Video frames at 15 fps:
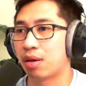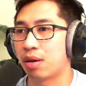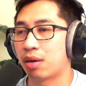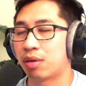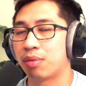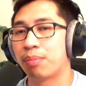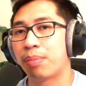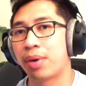
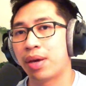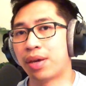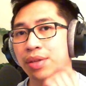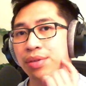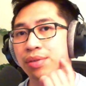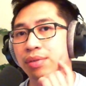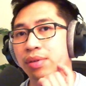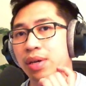
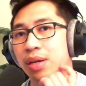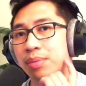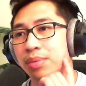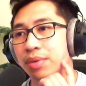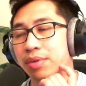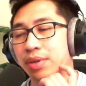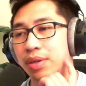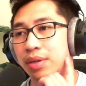companion
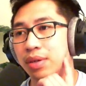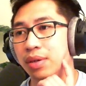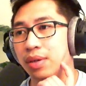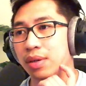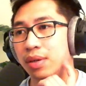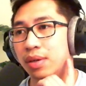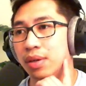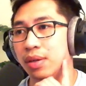library
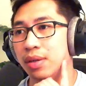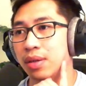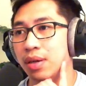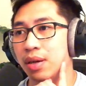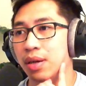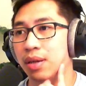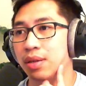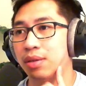
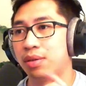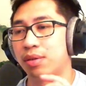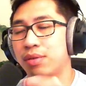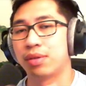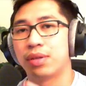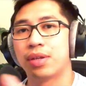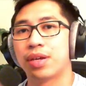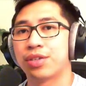that
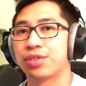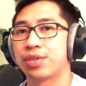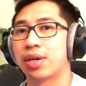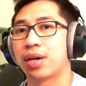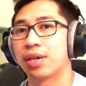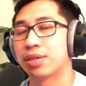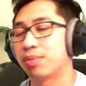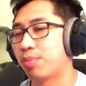the Nest
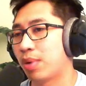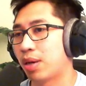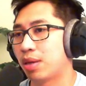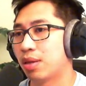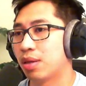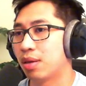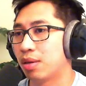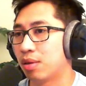guys made,